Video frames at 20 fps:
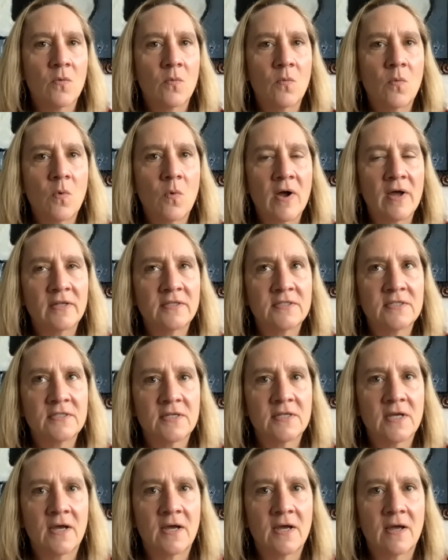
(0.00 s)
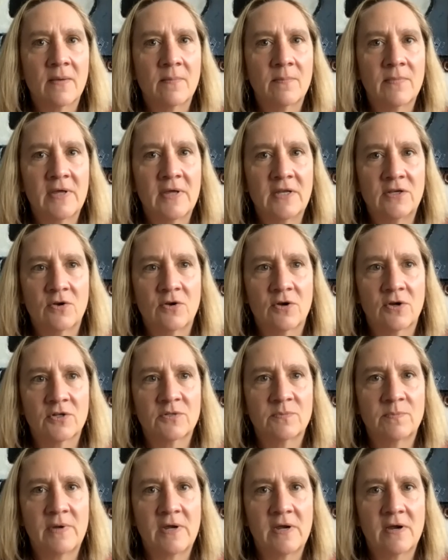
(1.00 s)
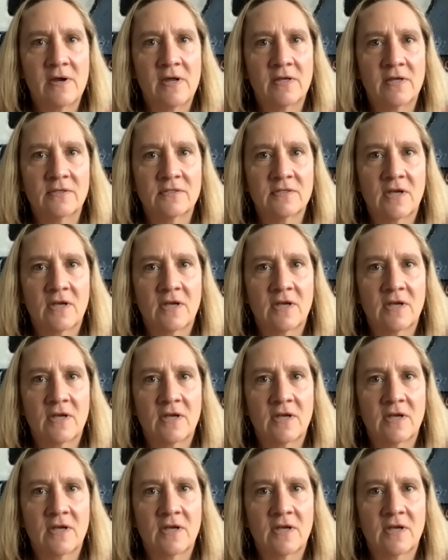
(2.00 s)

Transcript: What, in your experience,